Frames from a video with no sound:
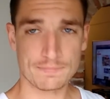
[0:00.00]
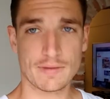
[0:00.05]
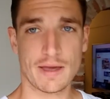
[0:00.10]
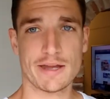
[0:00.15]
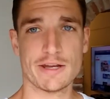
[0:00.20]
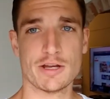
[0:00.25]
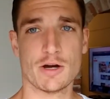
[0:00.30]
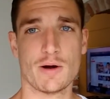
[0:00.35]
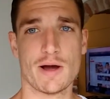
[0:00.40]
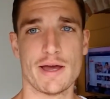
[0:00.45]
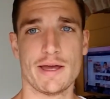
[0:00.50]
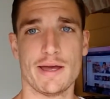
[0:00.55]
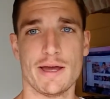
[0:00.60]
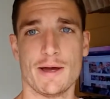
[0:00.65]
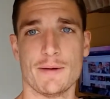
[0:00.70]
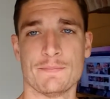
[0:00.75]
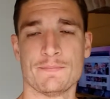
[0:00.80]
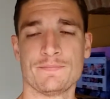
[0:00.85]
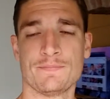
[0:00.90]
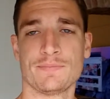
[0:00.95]
I know I
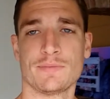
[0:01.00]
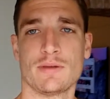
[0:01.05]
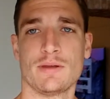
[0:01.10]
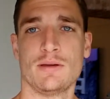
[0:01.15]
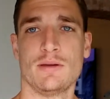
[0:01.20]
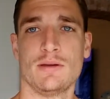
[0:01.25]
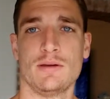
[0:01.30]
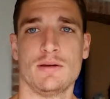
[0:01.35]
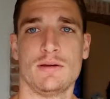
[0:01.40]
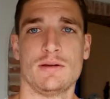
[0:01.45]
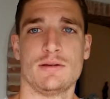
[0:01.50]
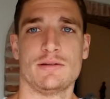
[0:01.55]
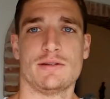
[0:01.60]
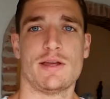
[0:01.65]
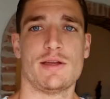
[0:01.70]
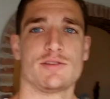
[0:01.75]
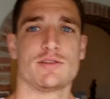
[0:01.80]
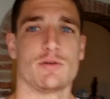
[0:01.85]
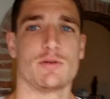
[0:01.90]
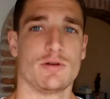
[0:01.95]
am.
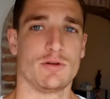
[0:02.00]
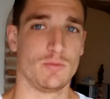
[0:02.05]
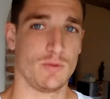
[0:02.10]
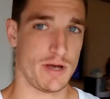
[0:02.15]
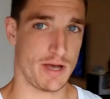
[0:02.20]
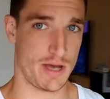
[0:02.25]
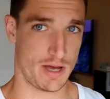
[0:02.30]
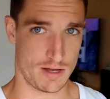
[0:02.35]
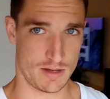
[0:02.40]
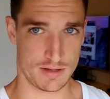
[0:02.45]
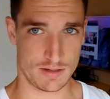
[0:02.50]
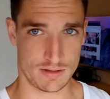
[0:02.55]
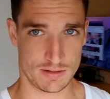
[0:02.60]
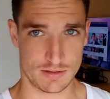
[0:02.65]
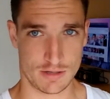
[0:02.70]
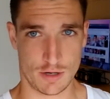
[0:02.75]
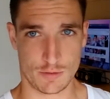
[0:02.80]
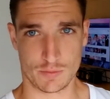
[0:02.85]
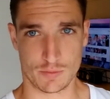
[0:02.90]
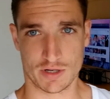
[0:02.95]
Day's going well.
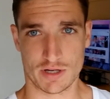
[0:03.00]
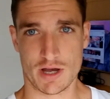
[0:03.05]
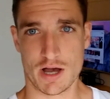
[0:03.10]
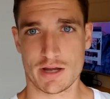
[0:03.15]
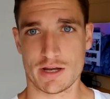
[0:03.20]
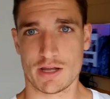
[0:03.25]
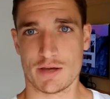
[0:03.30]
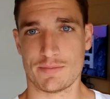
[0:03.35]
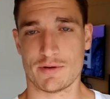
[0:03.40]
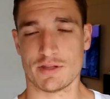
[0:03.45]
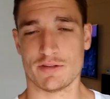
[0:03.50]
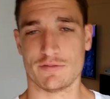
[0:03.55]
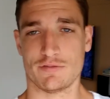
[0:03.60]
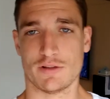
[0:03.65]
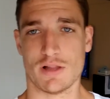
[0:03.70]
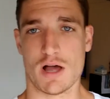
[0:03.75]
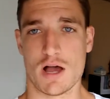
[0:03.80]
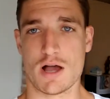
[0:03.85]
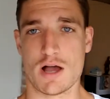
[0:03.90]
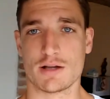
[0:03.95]
Hope we're caught up on the
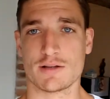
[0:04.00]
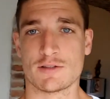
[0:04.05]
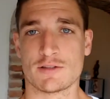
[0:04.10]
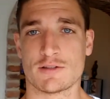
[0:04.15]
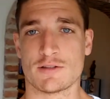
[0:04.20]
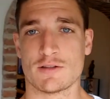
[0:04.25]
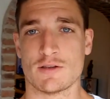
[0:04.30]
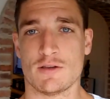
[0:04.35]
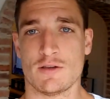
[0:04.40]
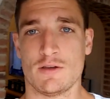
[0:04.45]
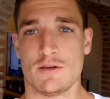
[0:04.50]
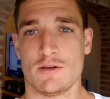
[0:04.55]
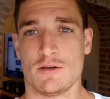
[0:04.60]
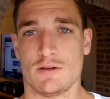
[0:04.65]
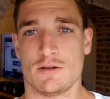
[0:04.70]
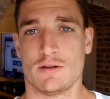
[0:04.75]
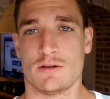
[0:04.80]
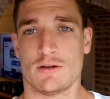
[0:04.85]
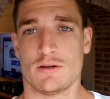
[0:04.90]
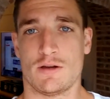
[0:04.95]
vlogs.
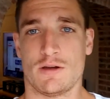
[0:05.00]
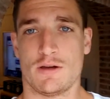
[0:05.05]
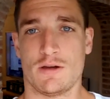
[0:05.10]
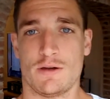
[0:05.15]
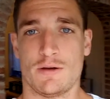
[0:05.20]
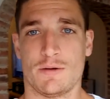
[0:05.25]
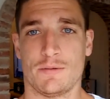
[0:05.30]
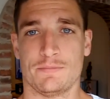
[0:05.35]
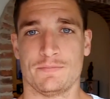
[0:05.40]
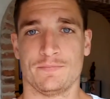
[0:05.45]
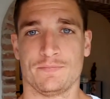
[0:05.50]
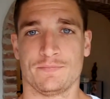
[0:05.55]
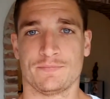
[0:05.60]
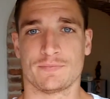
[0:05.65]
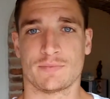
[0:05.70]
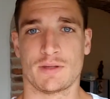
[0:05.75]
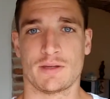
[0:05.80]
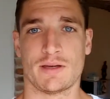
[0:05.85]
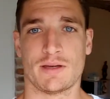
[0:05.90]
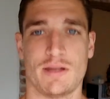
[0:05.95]

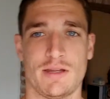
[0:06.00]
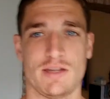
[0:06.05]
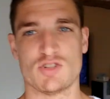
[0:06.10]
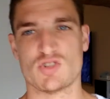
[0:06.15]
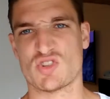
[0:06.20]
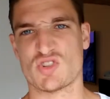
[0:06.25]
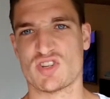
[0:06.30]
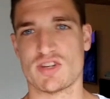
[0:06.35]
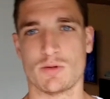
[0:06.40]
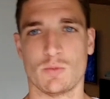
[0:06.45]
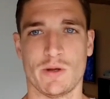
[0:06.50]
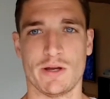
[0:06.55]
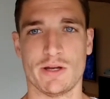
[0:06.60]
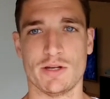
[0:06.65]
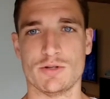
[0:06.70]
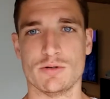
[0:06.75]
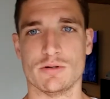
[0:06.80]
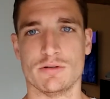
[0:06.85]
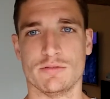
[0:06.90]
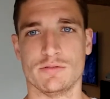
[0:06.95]
Kind of interesting way
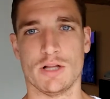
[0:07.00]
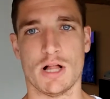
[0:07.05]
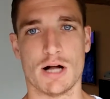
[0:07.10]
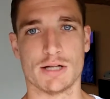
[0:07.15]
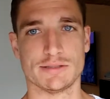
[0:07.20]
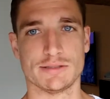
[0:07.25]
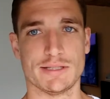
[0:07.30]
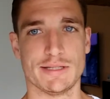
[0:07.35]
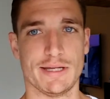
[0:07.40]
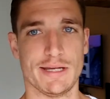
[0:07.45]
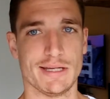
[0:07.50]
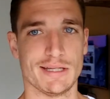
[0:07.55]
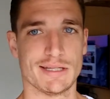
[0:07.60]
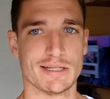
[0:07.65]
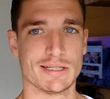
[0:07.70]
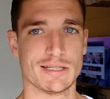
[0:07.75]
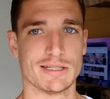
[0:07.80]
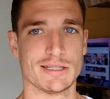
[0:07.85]
to do a vlog today.